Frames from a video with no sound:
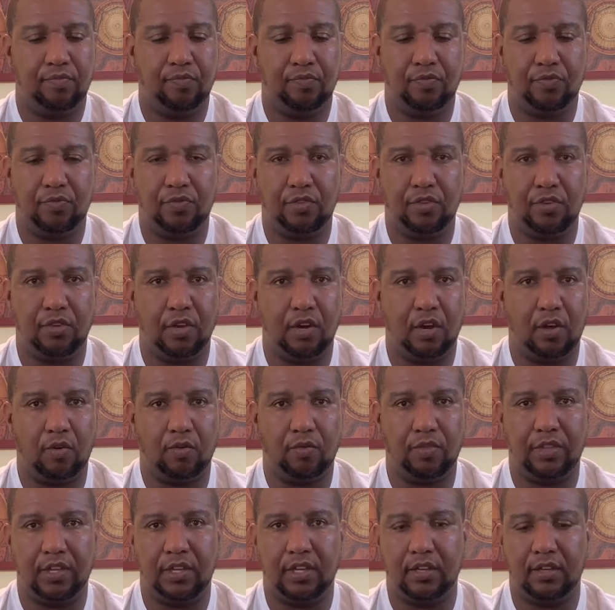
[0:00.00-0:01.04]
You know,
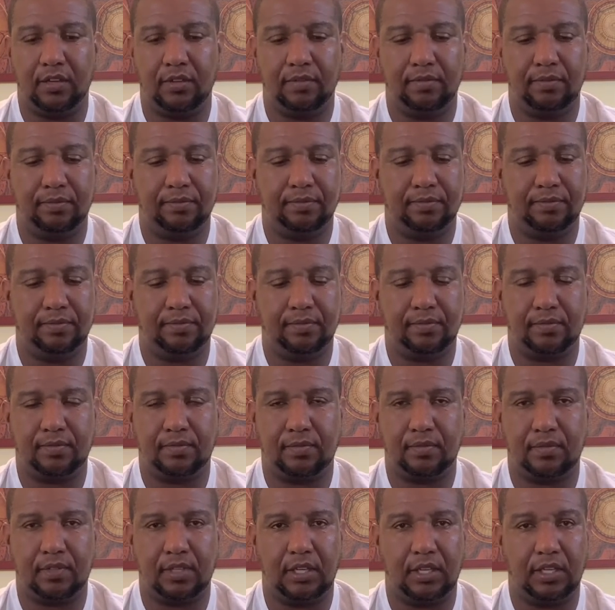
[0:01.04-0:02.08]
the
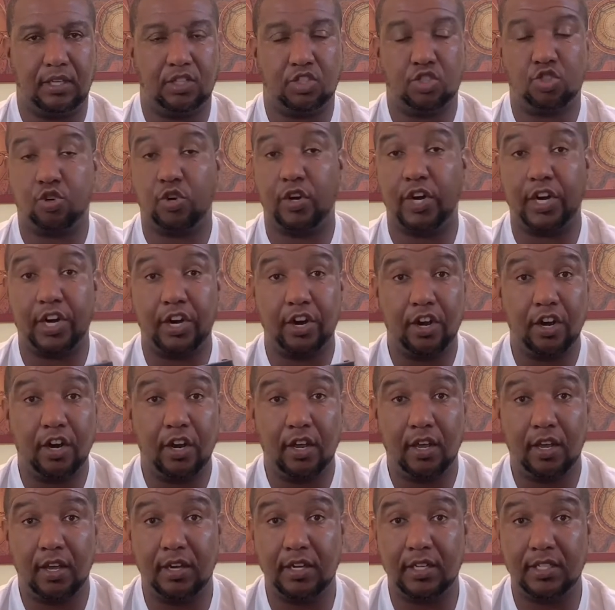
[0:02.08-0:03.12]
trigger
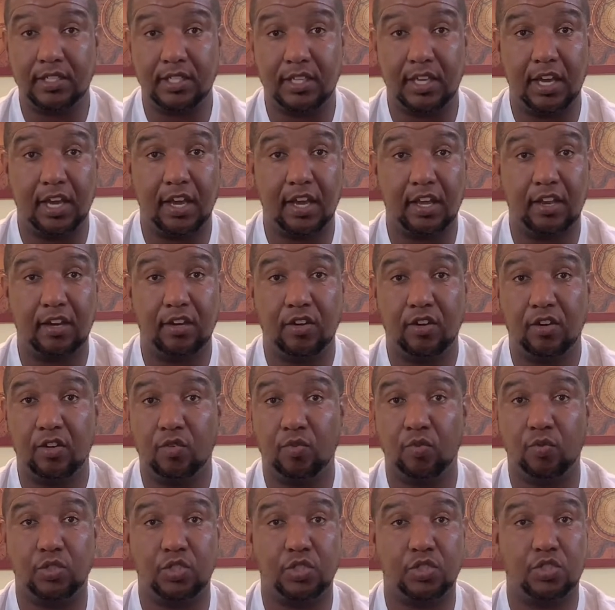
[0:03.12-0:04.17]
in this gun
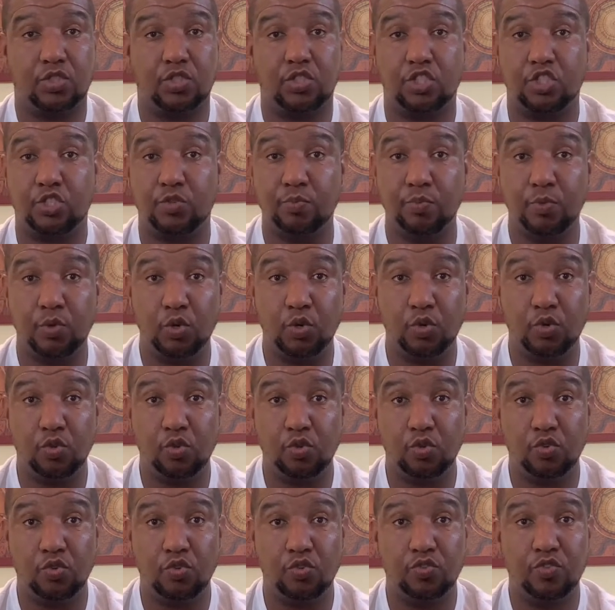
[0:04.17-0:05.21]
was
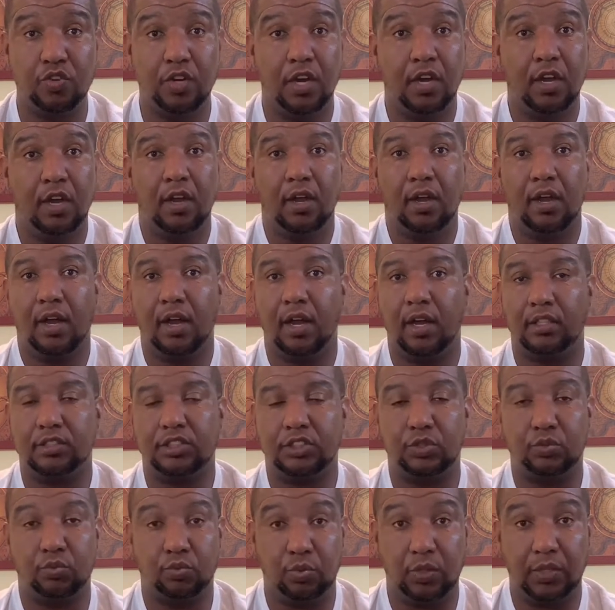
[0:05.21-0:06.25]
smooth.
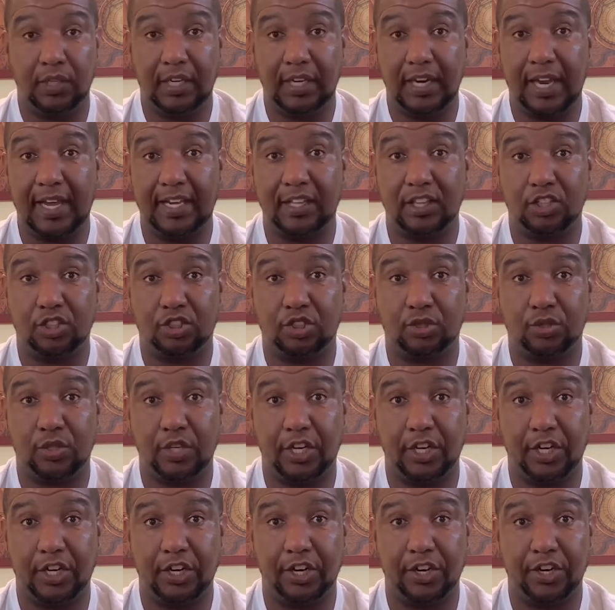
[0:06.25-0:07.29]
She really liked the
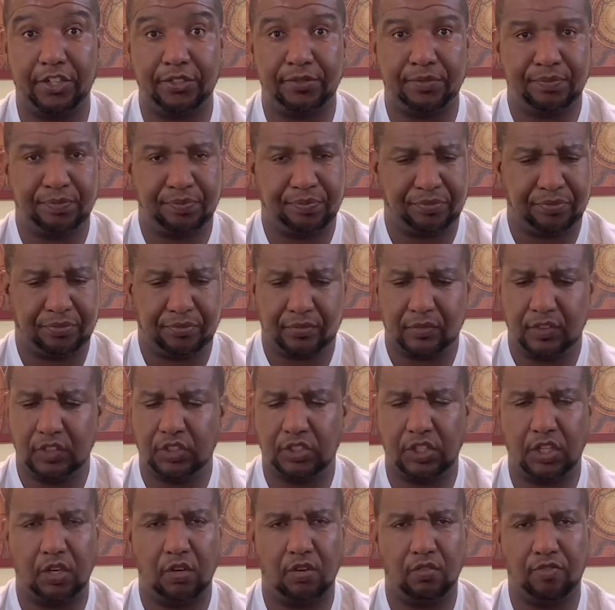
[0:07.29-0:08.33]
trigger.
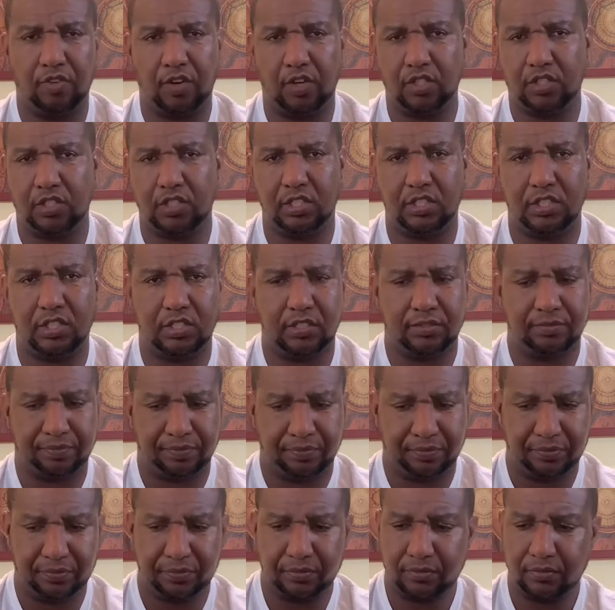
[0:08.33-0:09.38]
So versus,
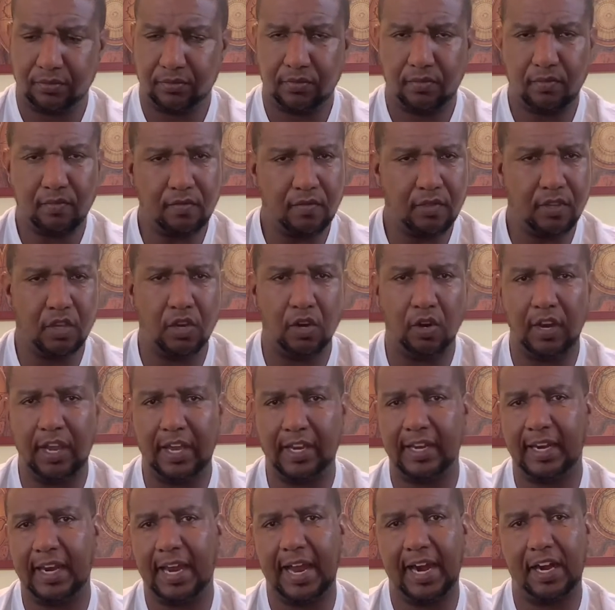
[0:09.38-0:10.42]
you know,
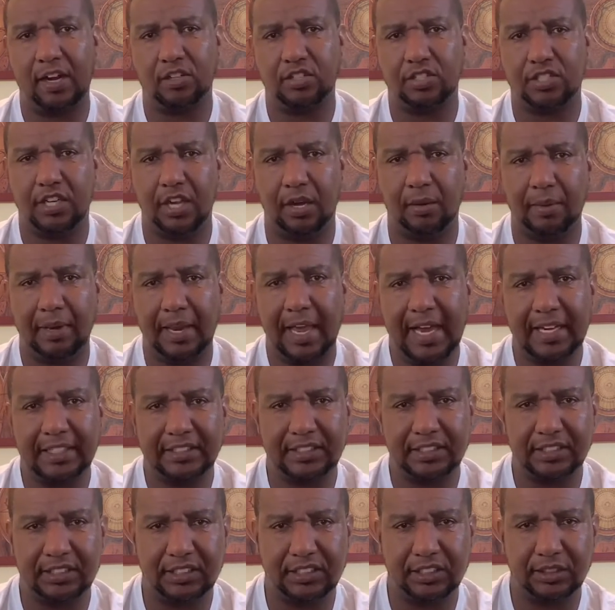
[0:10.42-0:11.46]
like a lot of those double
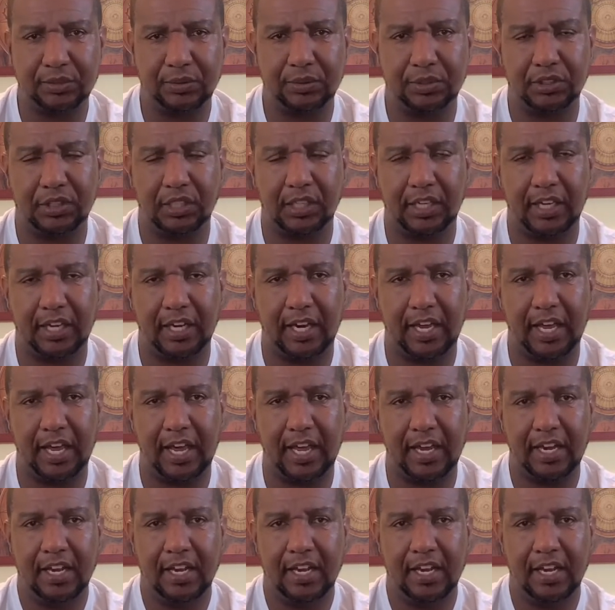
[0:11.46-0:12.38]
actions she was looking at,